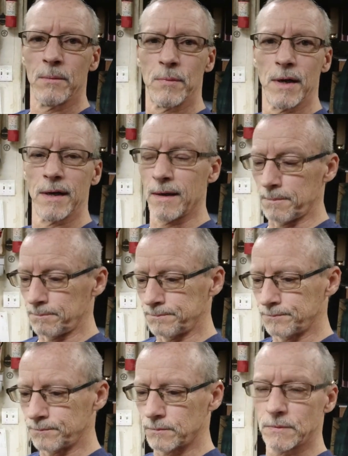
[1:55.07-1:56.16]
but
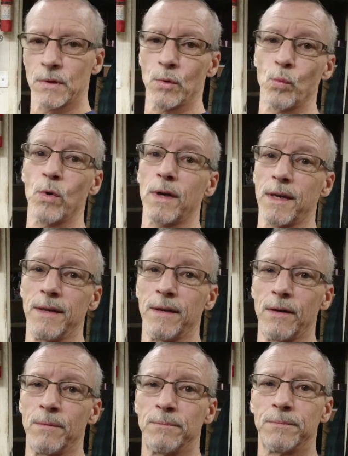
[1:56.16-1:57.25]
we're getting
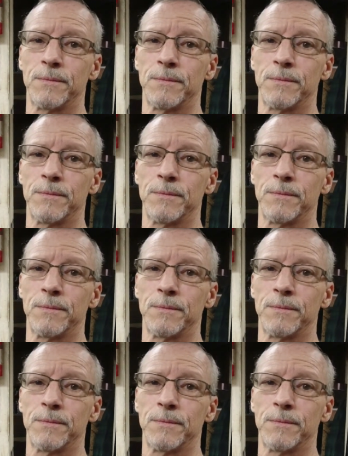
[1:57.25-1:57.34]
there.